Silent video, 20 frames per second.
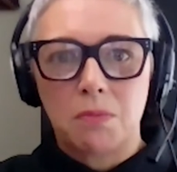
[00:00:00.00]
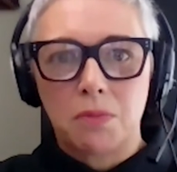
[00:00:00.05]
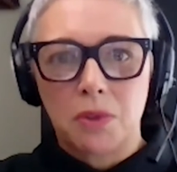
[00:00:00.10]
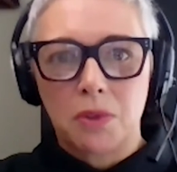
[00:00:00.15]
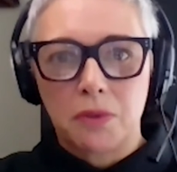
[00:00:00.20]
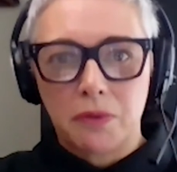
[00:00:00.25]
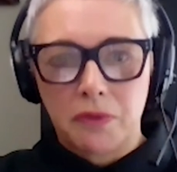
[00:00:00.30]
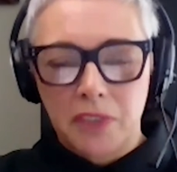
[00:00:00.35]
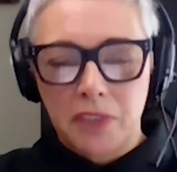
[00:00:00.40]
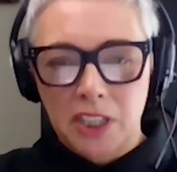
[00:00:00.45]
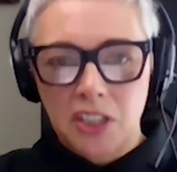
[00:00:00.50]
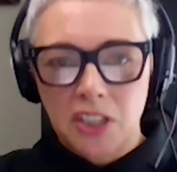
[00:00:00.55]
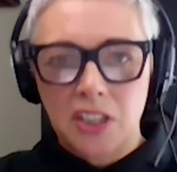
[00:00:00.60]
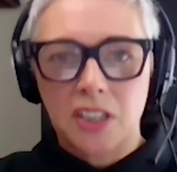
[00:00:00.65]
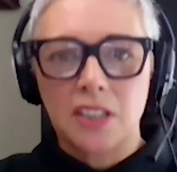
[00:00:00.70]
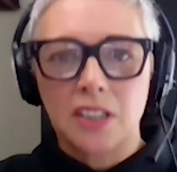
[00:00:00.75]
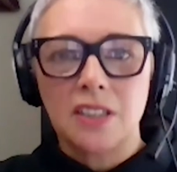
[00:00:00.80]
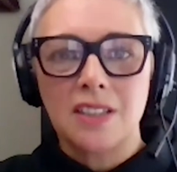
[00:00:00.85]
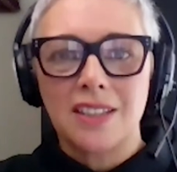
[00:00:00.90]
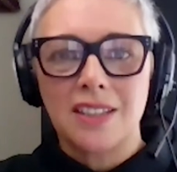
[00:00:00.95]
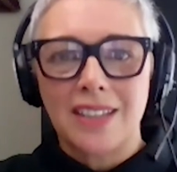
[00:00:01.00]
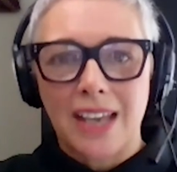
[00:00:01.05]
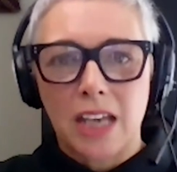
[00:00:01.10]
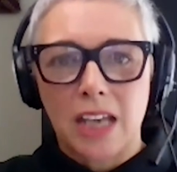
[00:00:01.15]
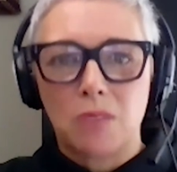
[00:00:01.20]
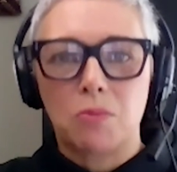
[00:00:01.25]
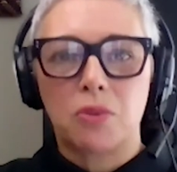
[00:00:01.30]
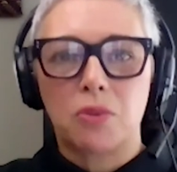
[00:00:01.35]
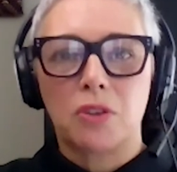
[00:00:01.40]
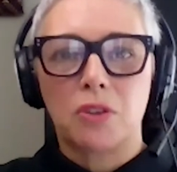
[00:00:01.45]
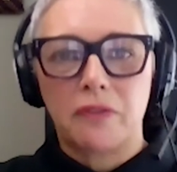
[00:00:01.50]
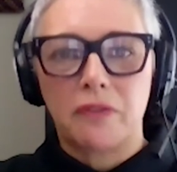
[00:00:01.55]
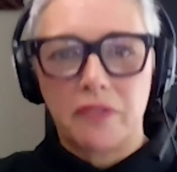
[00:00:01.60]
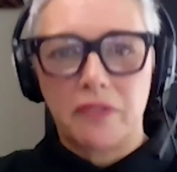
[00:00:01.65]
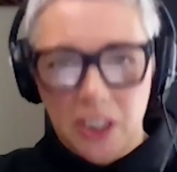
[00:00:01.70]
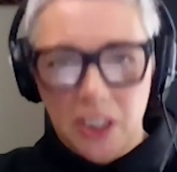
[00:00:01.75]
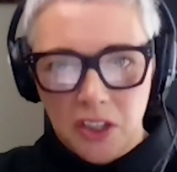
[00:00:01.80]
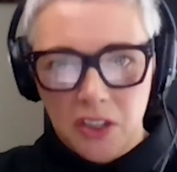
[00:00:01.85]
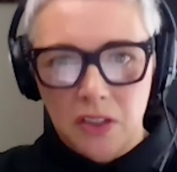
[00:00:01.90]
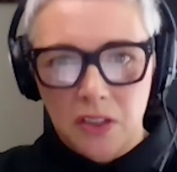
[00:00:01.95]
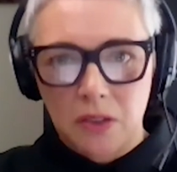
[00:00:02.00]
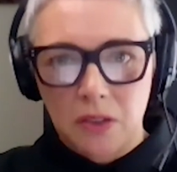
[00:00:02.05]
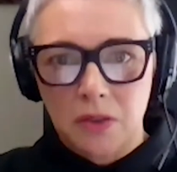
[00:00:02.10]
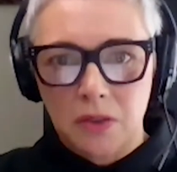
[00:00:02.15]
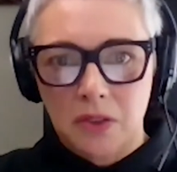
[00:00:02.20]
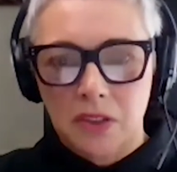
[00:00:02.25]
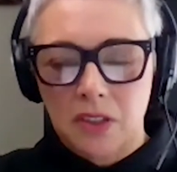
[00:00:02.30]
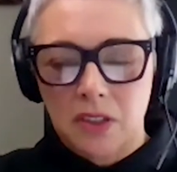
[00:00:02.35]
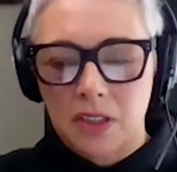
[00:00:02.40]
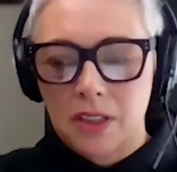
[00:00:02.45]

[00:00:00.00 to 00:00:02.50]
professions and professionals